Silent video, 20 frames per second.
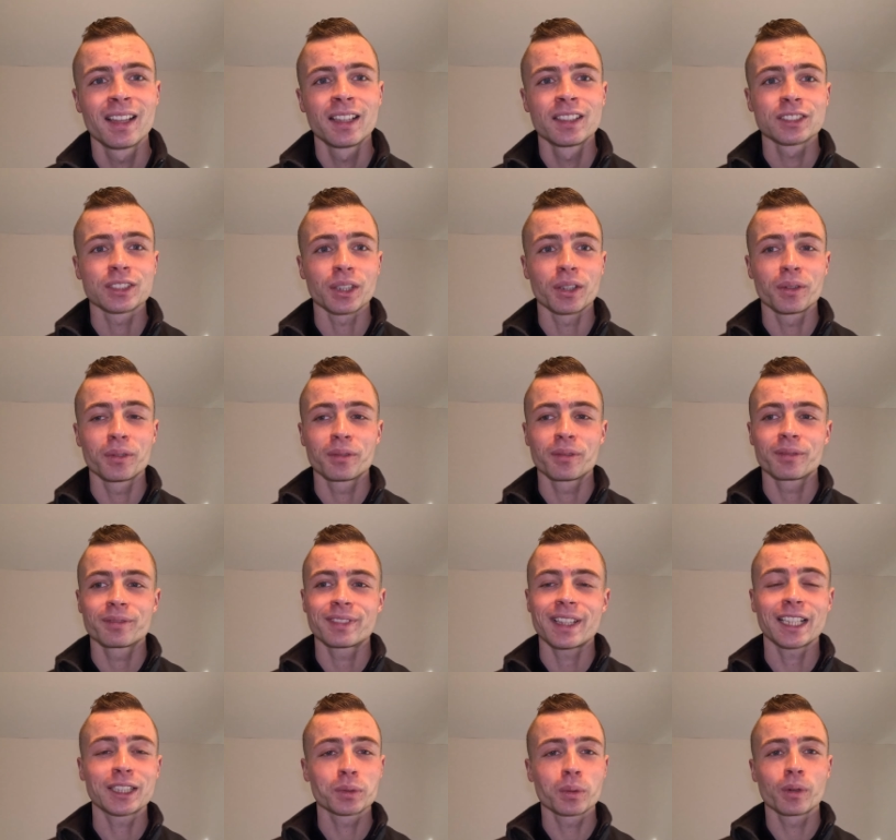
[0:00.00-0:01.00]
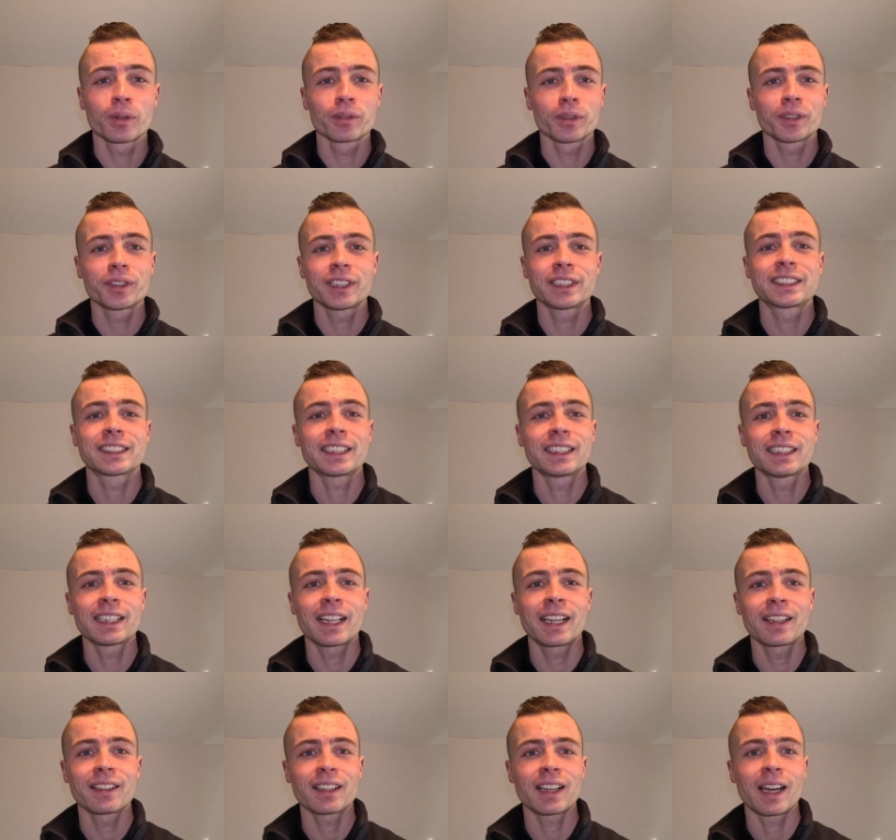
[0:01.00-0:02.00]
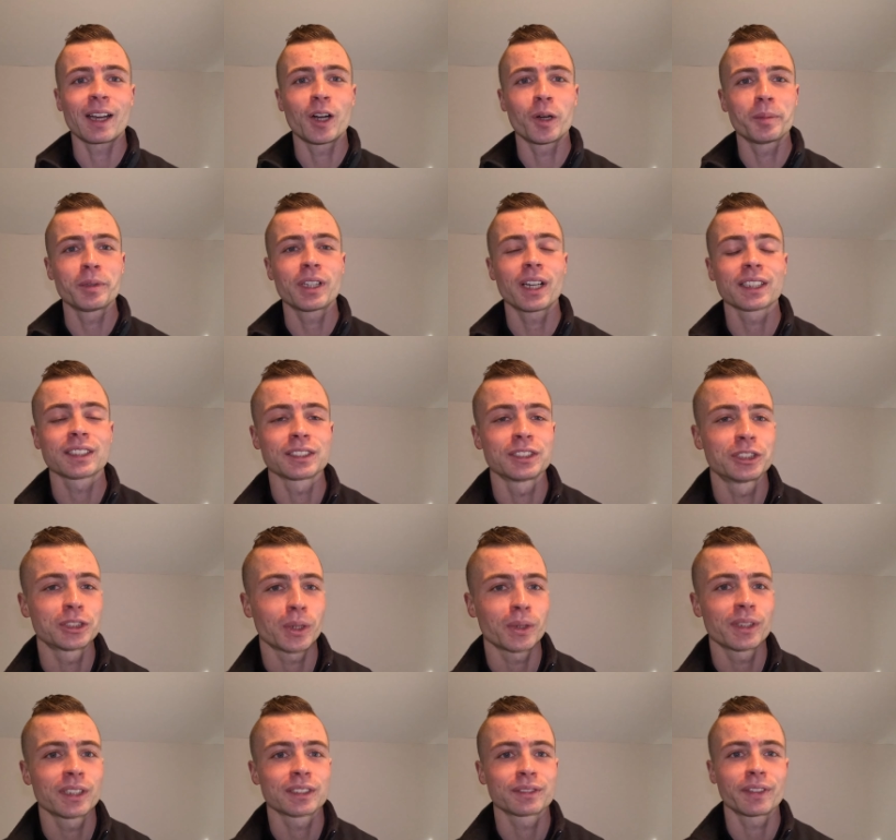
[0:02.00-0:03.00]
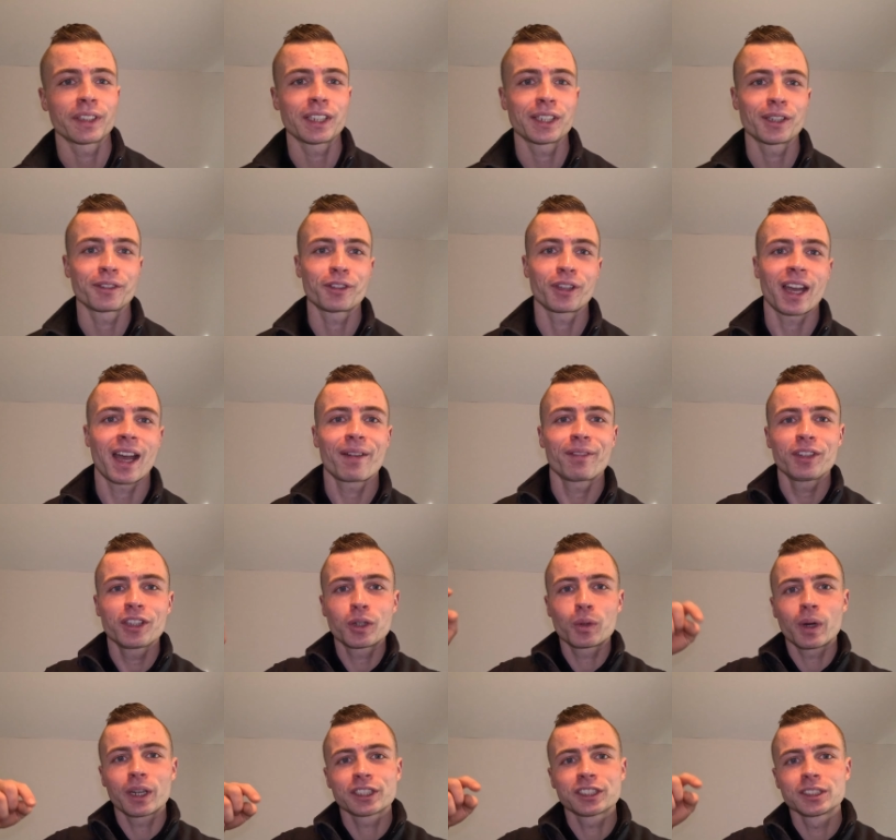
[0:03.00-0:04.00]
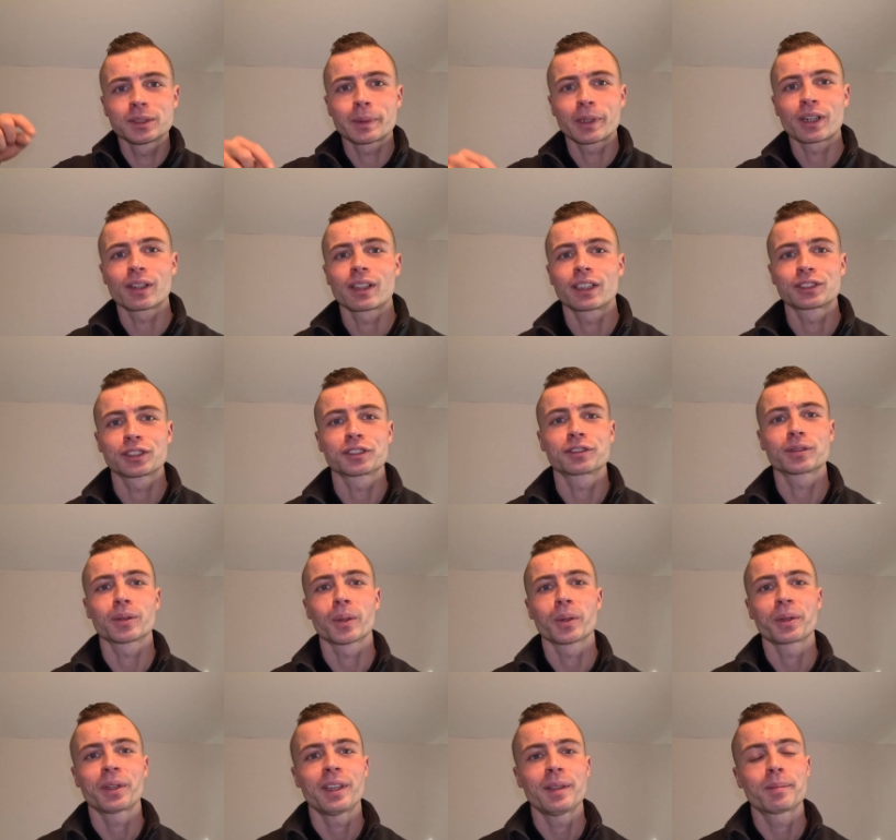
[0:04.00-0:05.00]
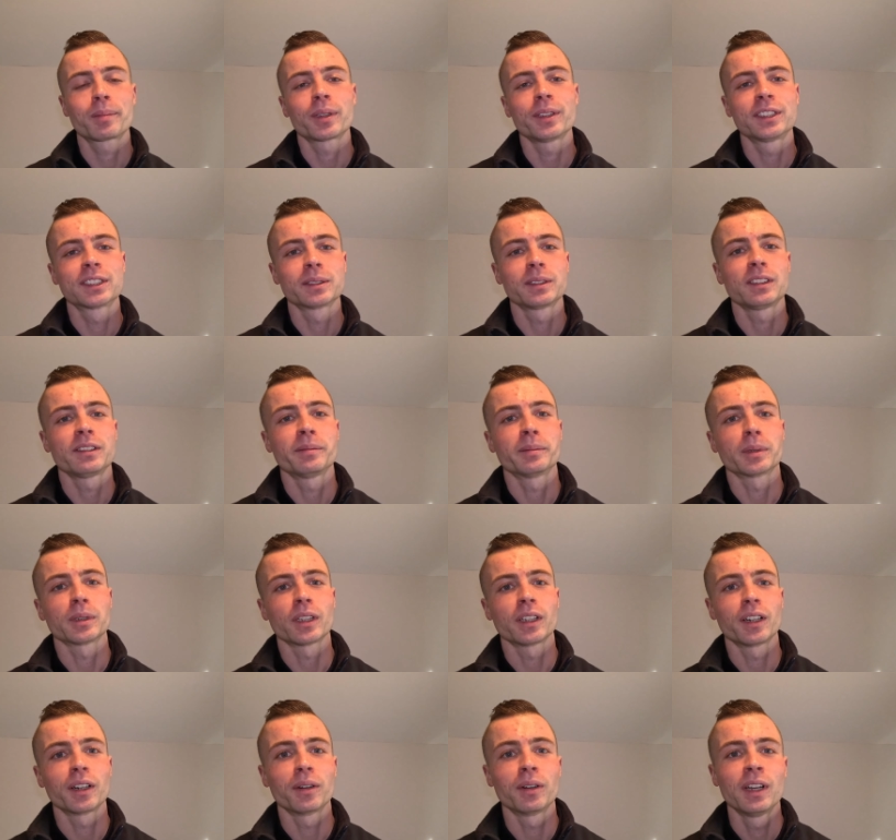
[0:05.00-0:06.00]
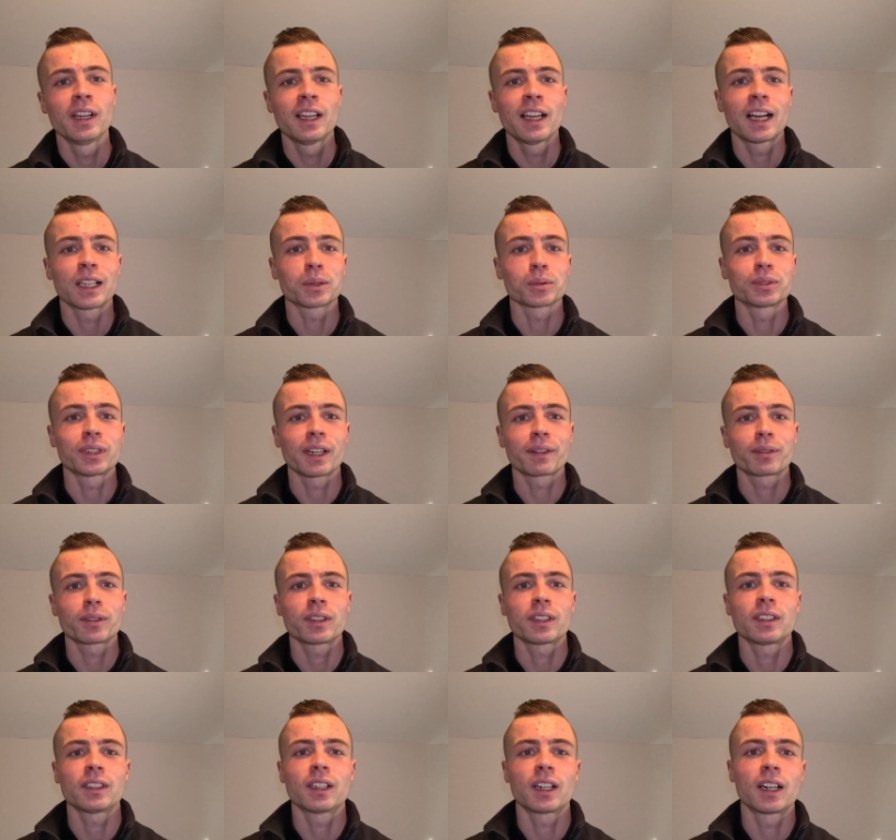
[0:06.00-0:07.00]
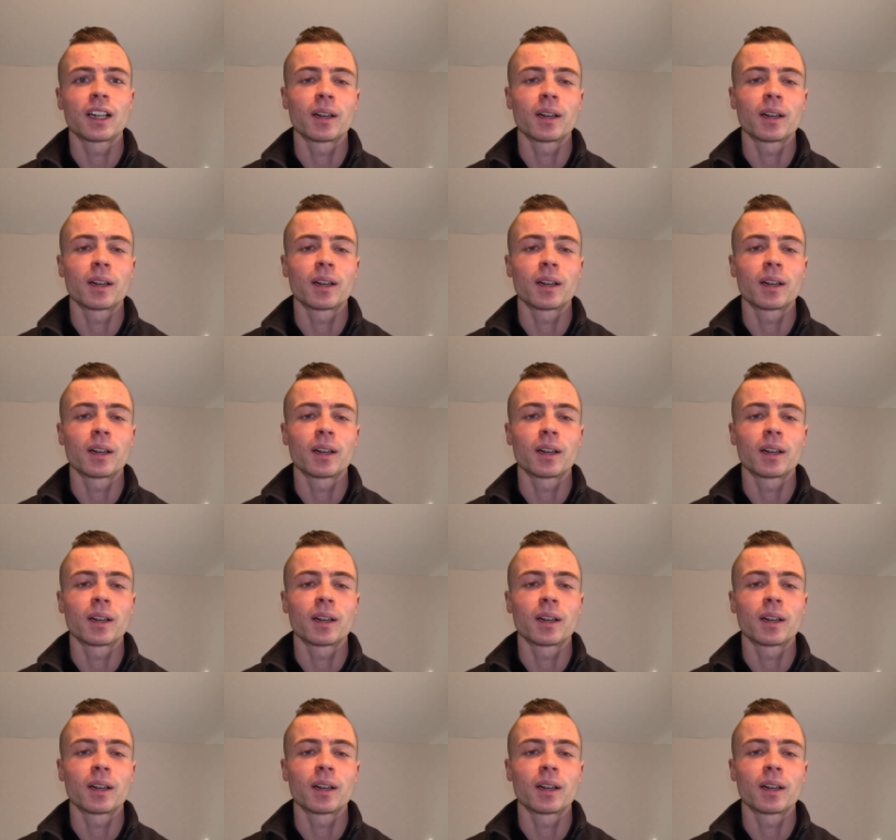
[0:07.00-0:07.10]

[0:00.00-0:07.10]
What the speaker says: So that's where we're really sitting at. I hope you guys enjoyed this video. If you have any questions about electric floor heat, please leave them below, as we'll definitely